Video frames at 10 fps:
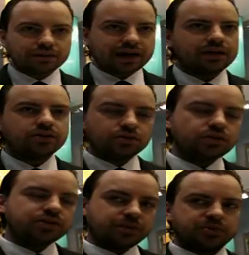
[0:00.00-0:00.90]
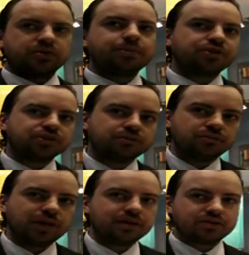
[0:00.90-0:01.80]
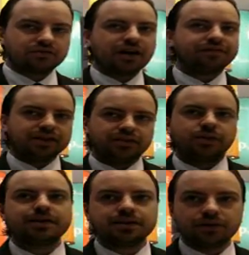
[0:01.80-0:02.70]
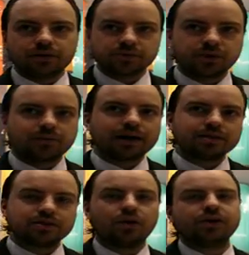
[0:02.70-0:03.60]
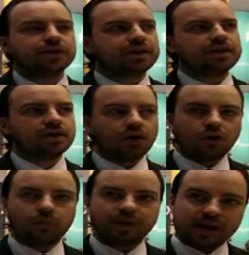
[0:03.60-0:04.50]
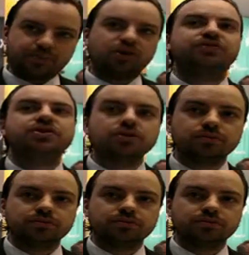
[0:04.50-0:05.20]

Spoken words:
You can do a subscription that is roughly 20 euros per month, or you can go pay-per-view.